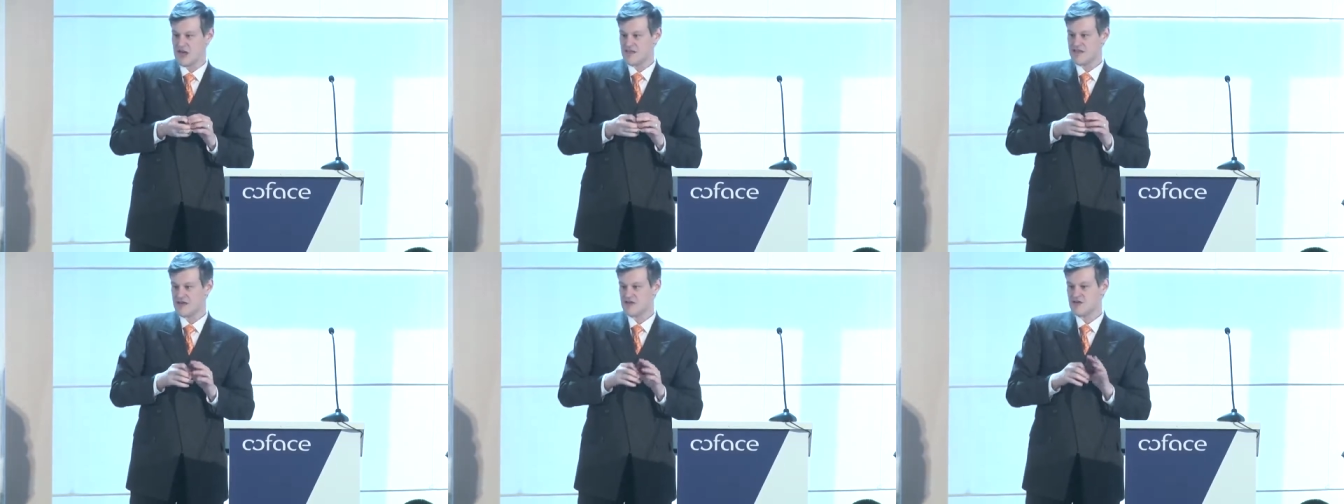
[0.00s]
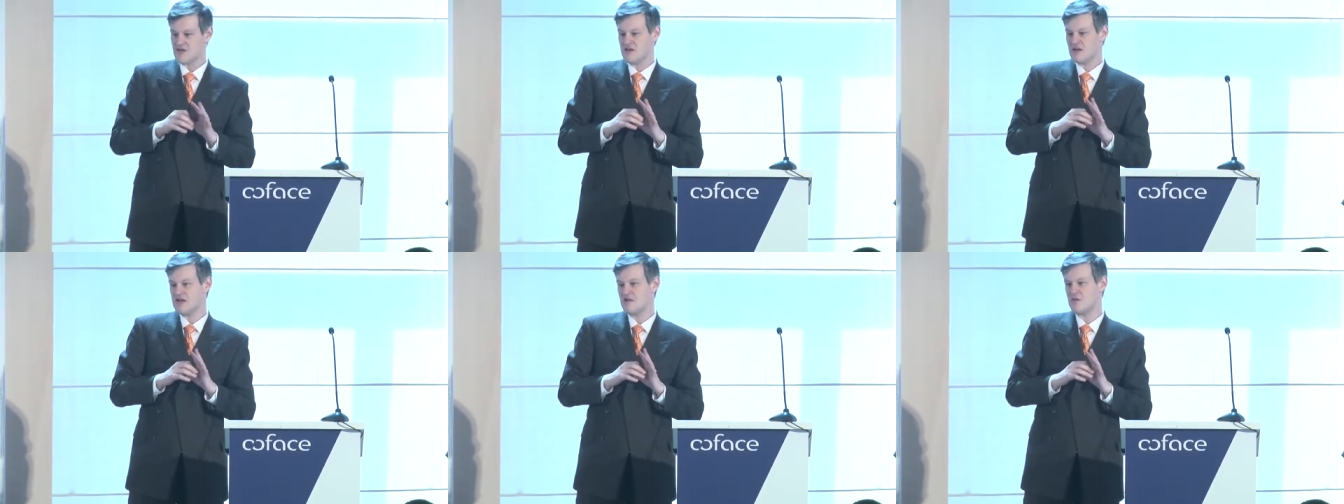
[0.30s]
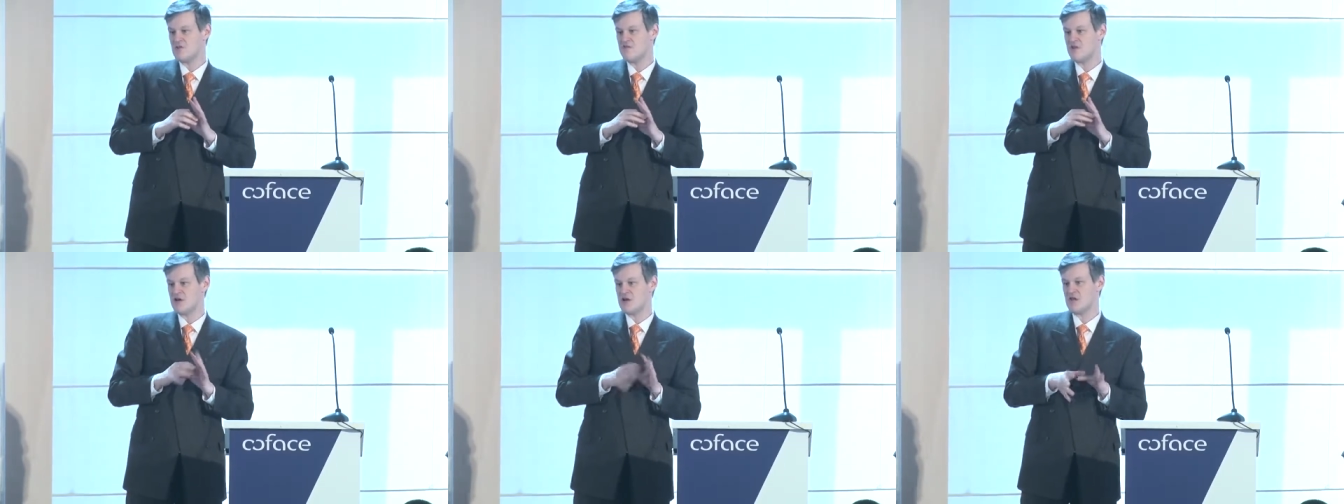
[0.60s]
that suddenly
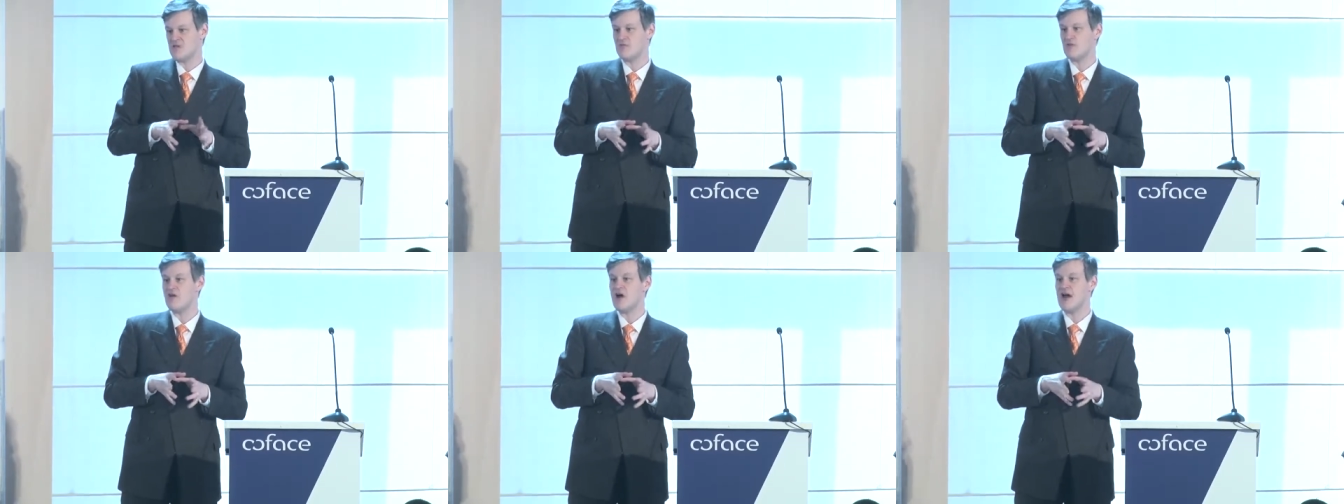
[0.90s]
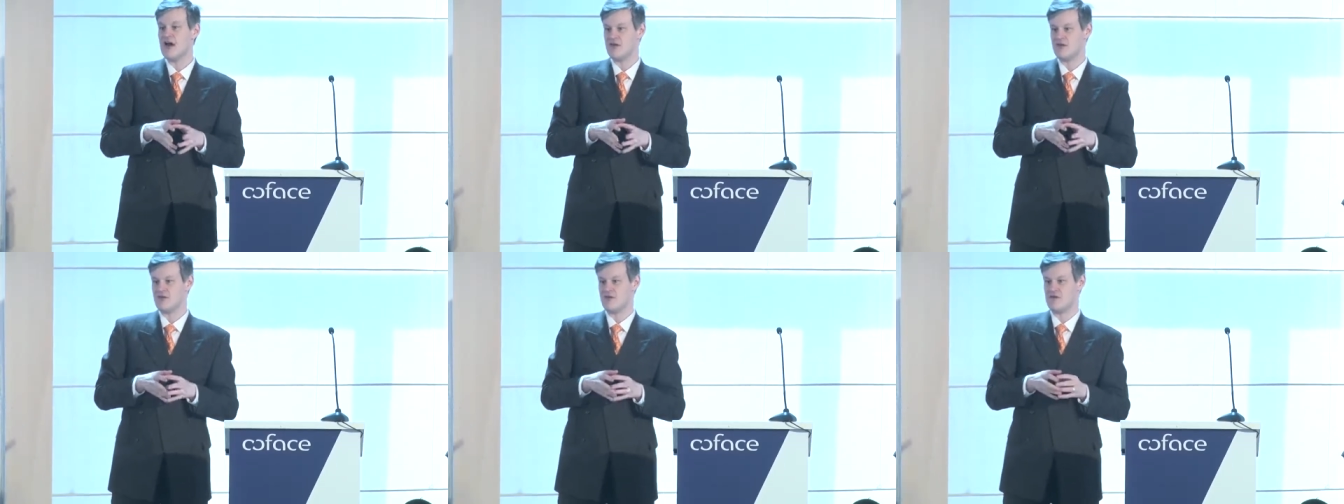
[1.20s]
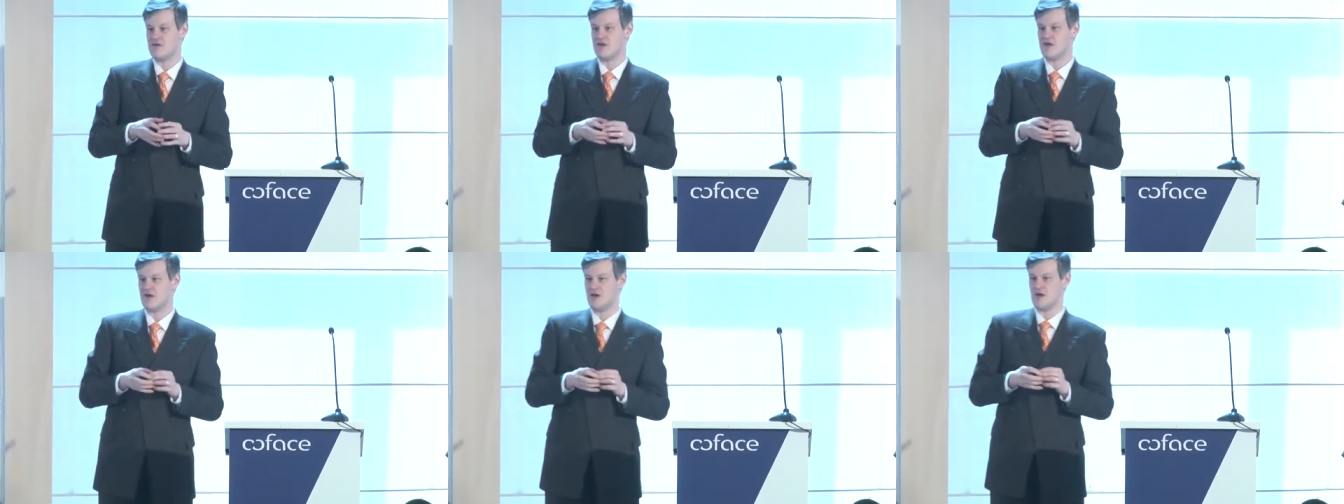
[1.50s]
we're very
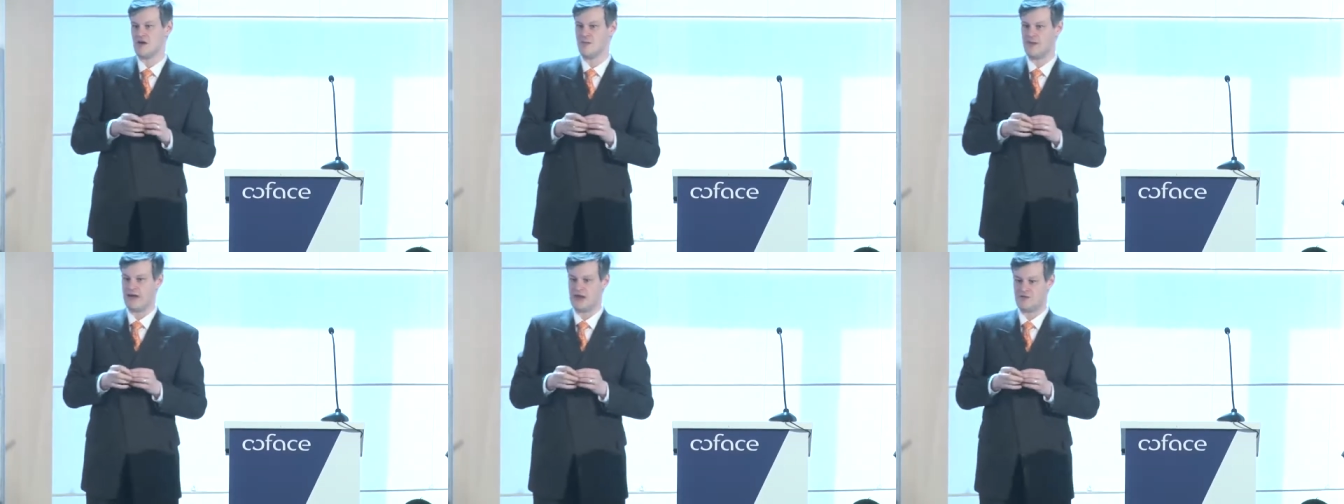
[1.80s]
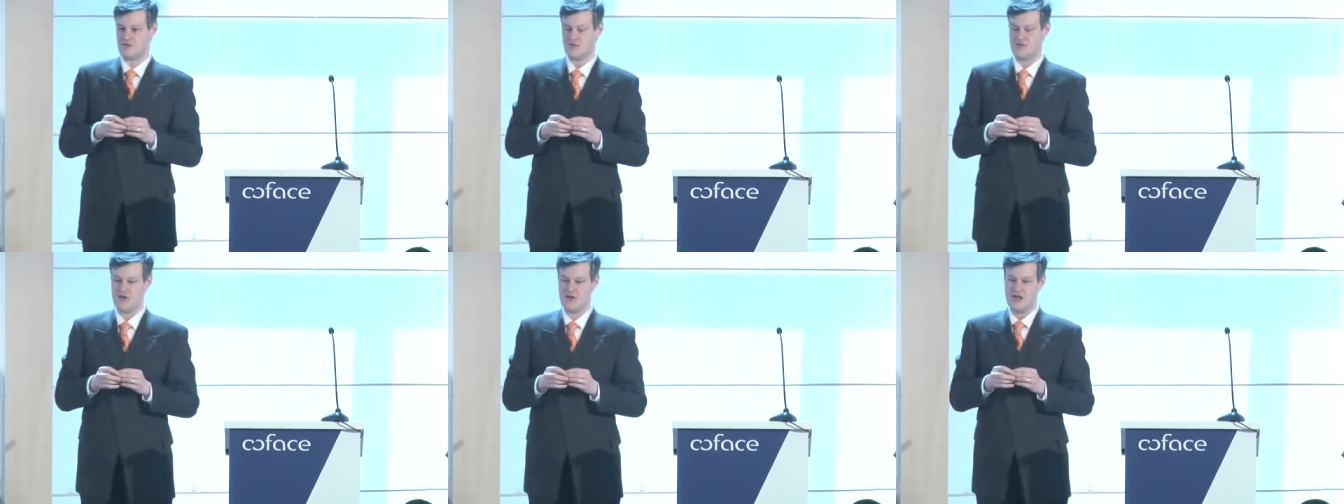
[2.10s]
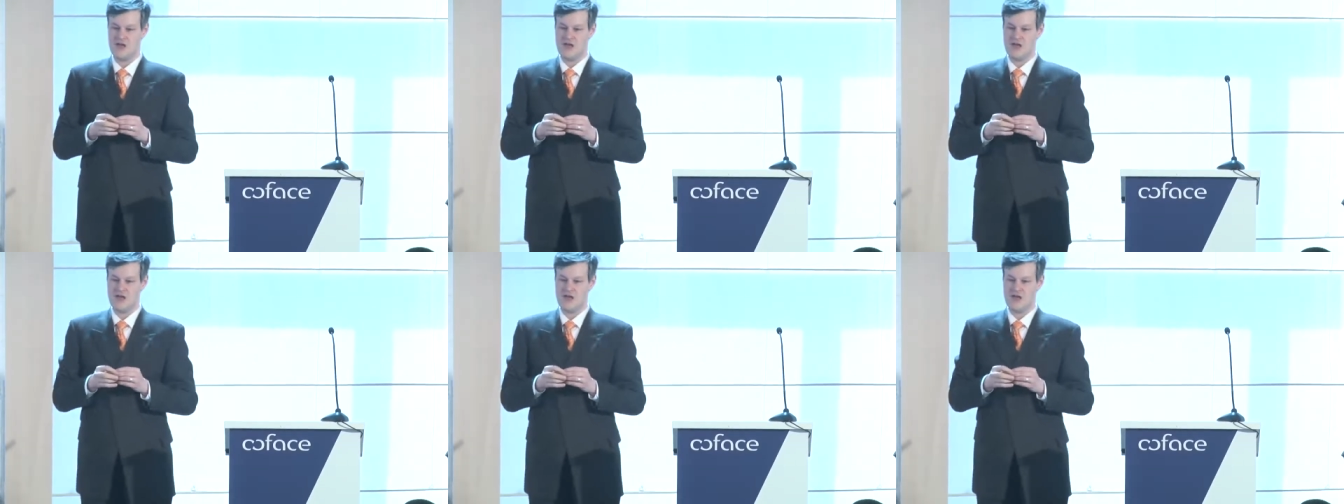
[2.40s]
surprised uh, about.